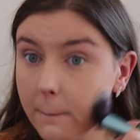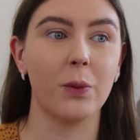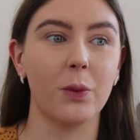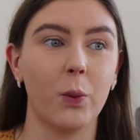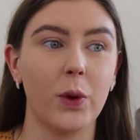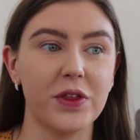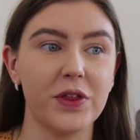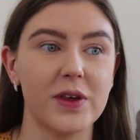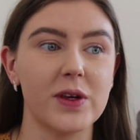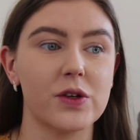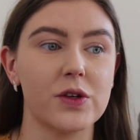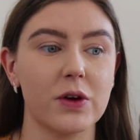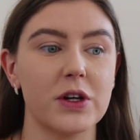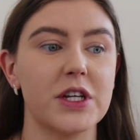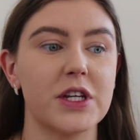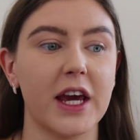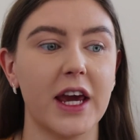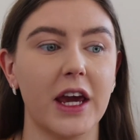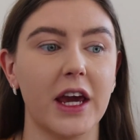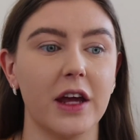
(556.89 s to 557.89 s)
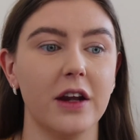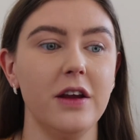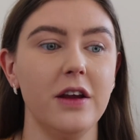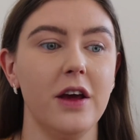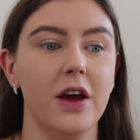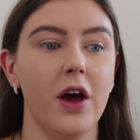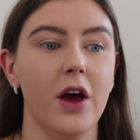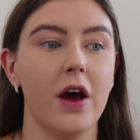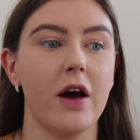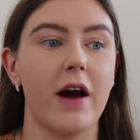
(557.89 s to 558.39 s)
With this routine,
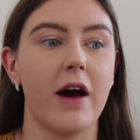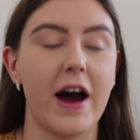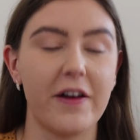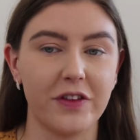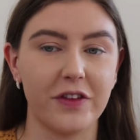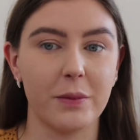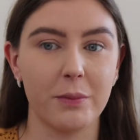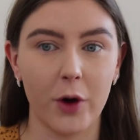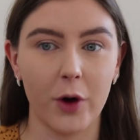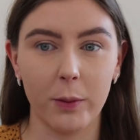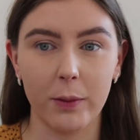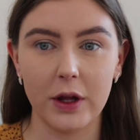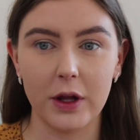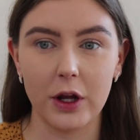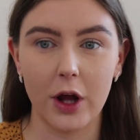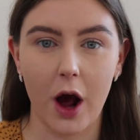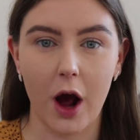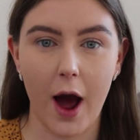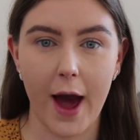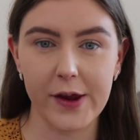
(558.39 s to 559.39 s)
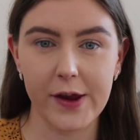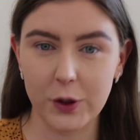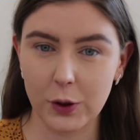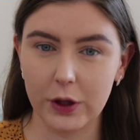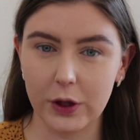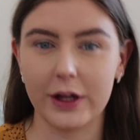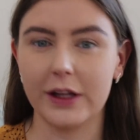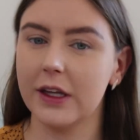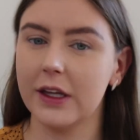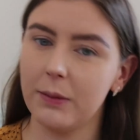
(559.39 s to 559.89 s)
at the moment, I do
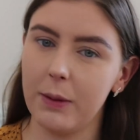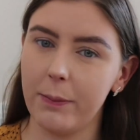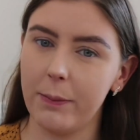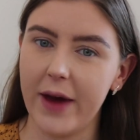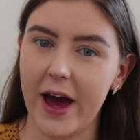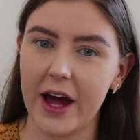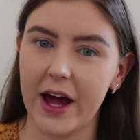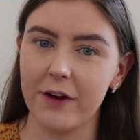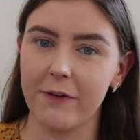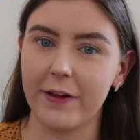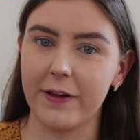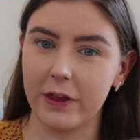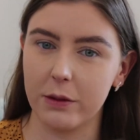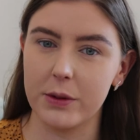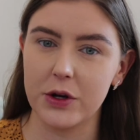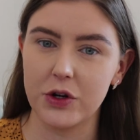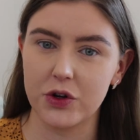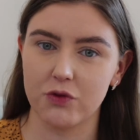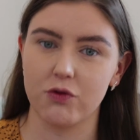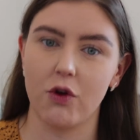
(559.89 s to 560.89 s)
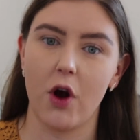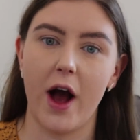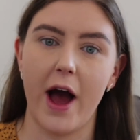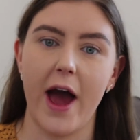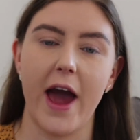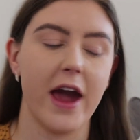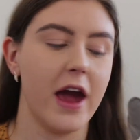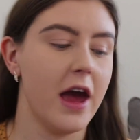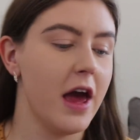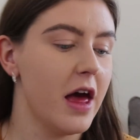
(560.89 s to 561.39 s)
look a little bit powdery and a little bit
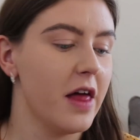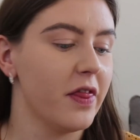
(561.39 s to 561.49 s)
dry.